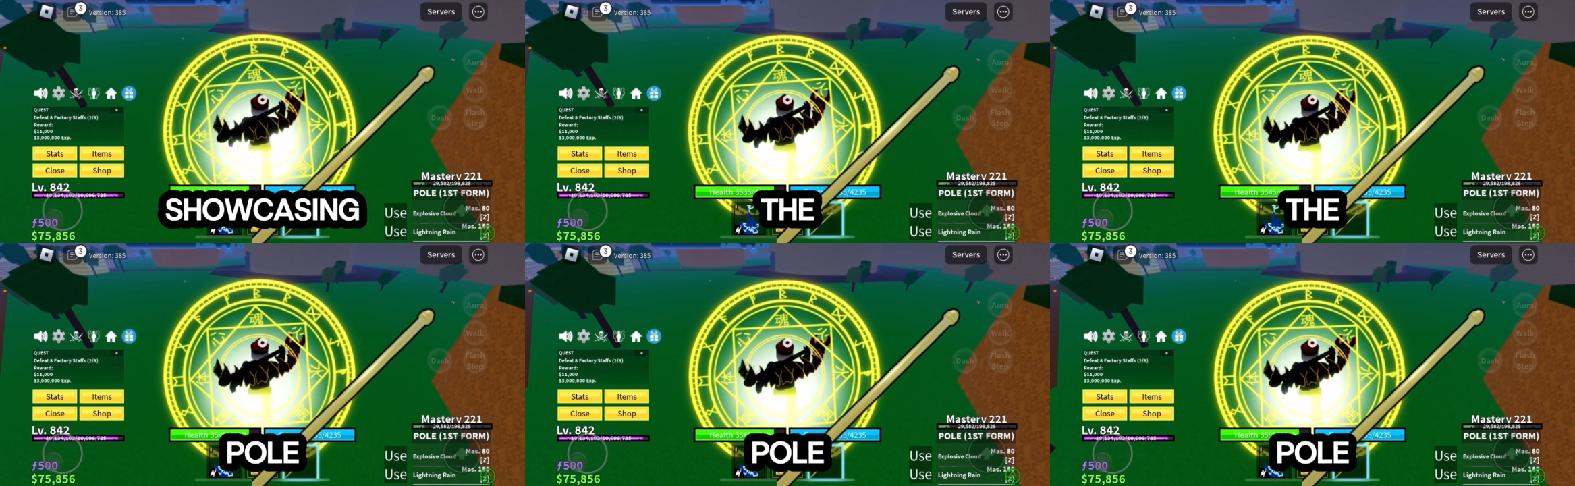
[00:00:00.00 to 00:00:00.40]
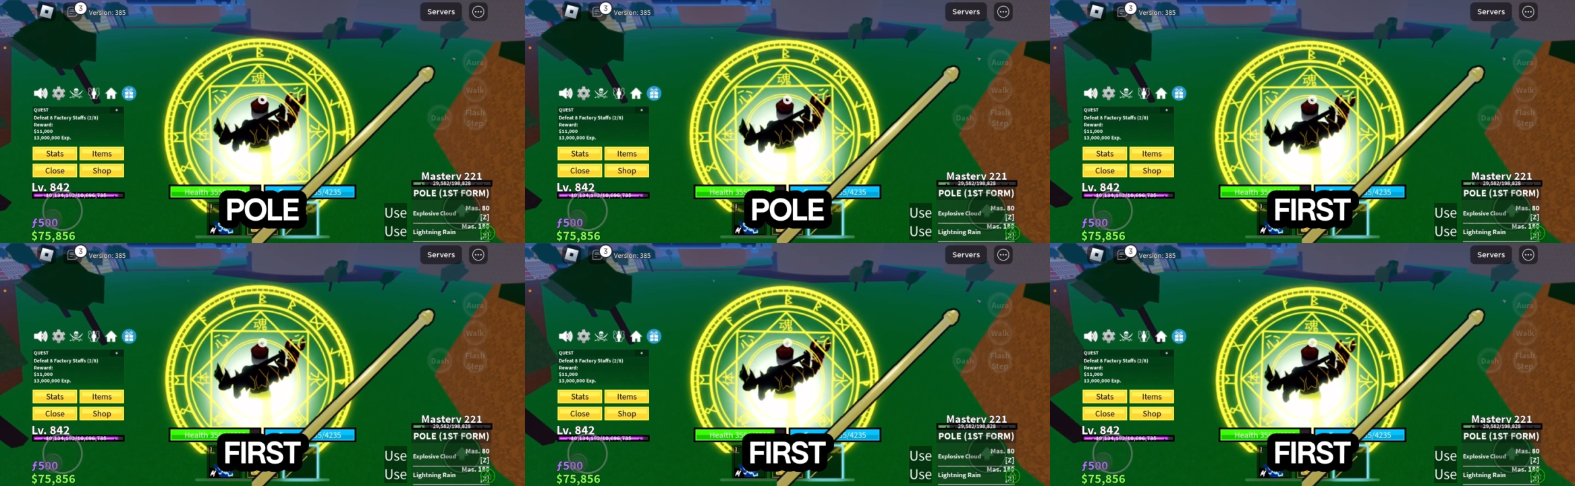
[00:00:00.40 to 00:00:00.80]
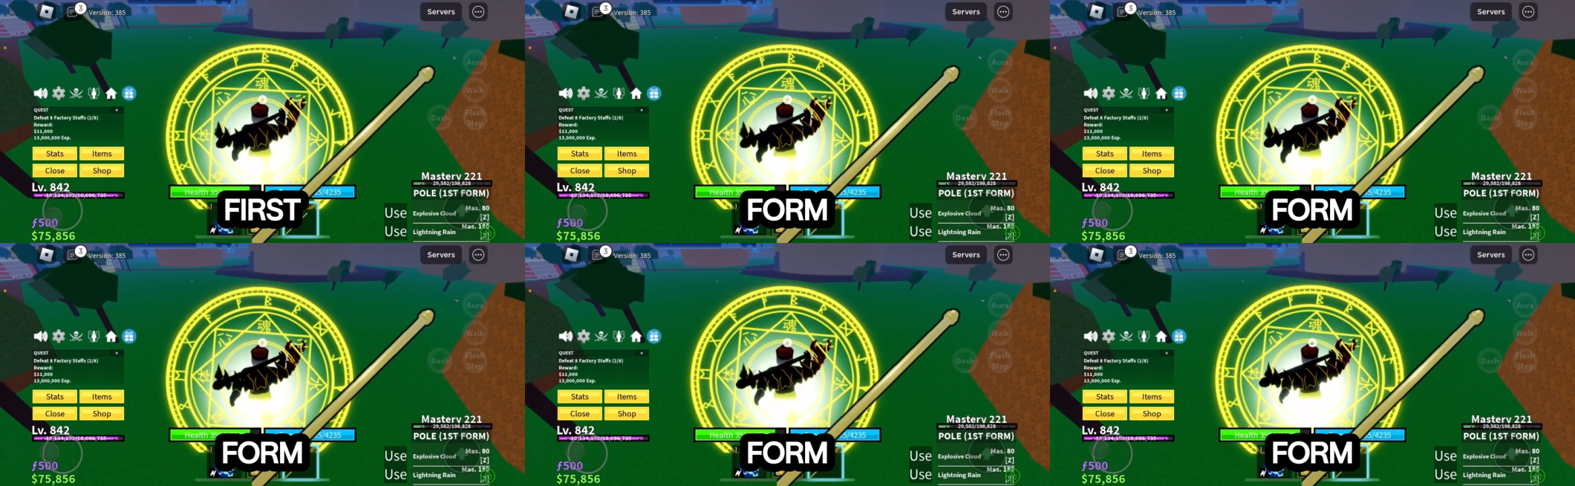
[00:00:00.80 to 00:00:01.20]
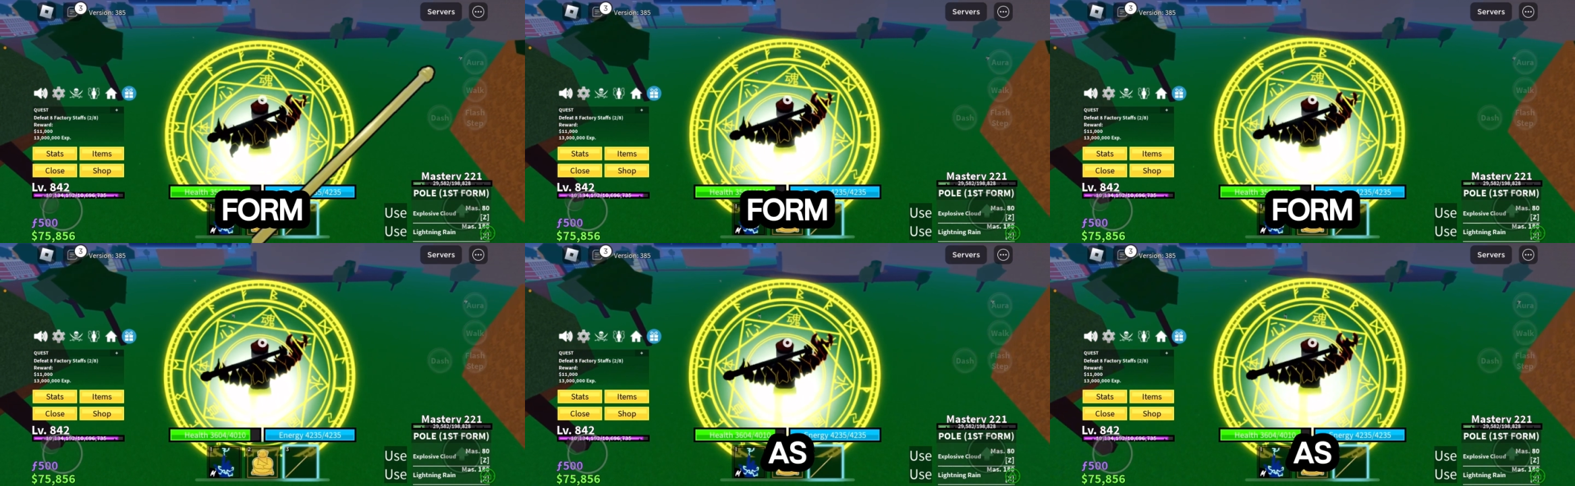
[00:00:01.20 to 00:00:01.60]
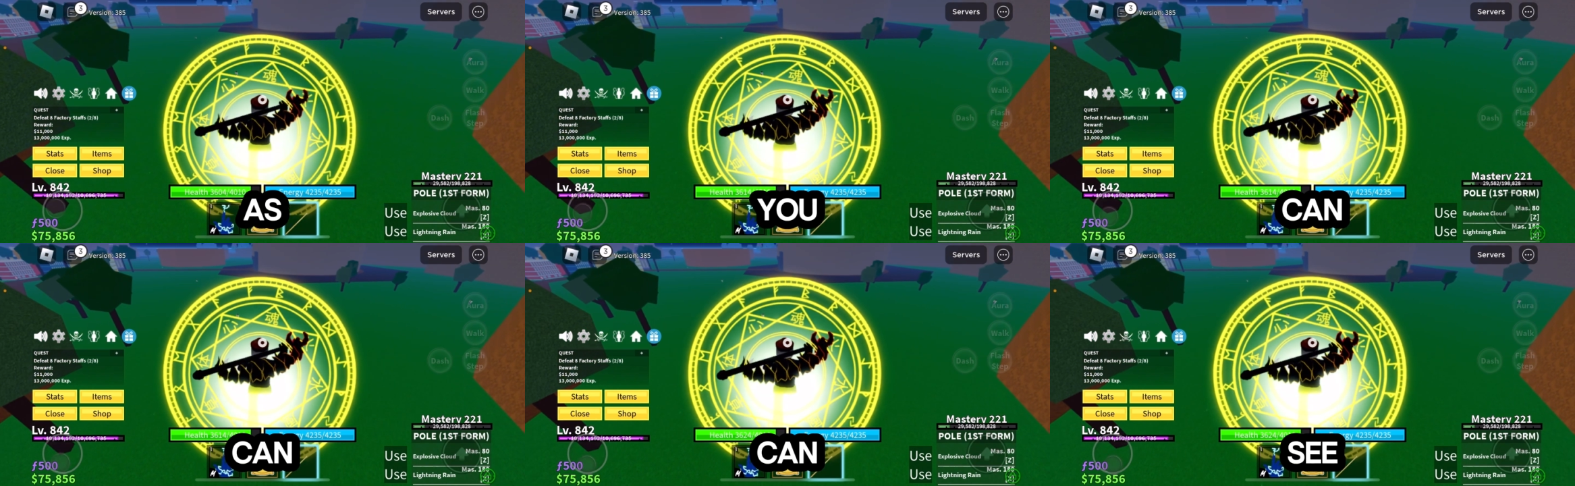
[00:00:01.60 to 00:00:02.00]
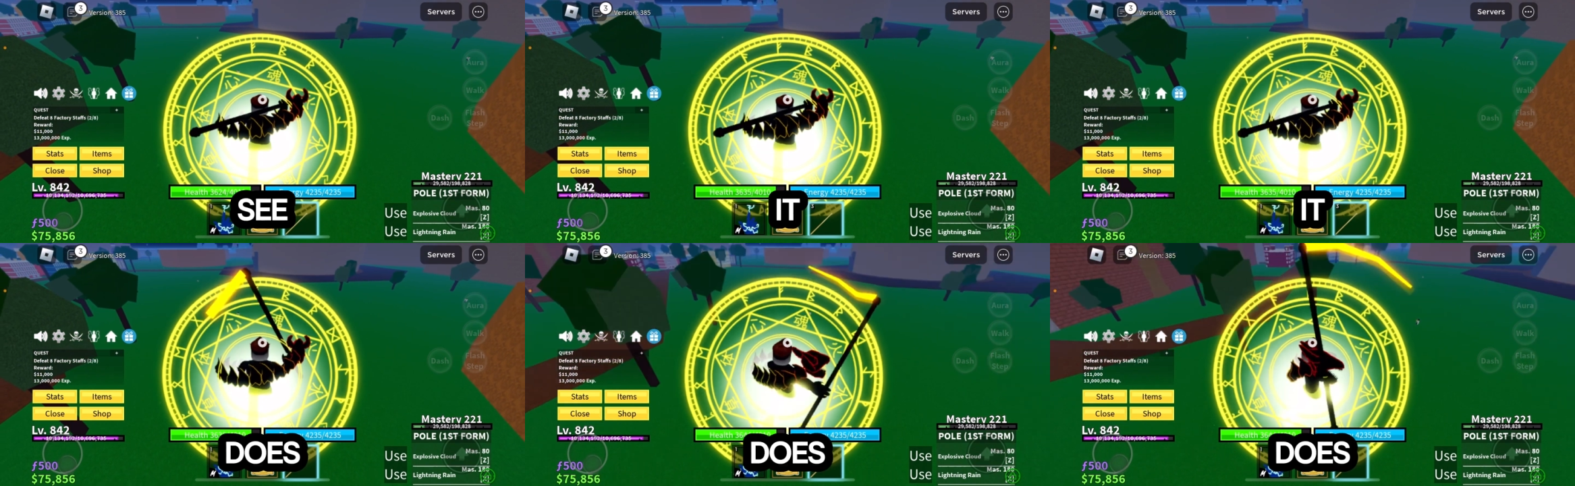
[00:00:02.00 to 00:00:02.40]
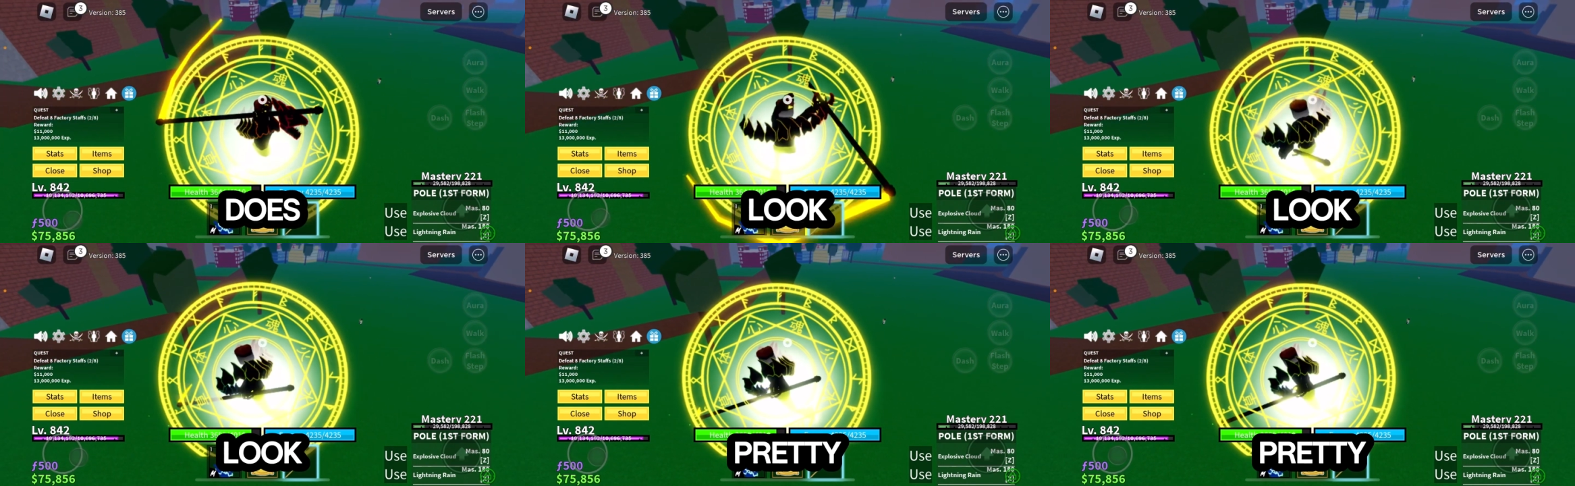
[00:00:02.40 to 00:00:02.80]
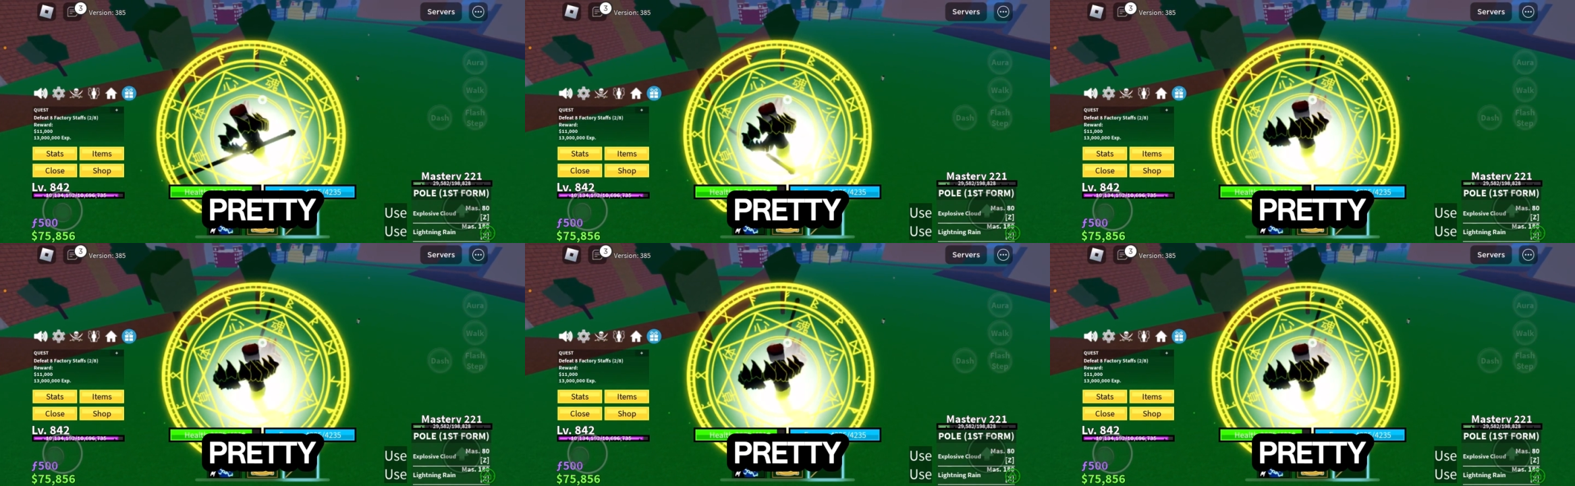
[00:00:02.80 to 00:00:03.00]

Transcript: No face is visible, so there are no lips to read.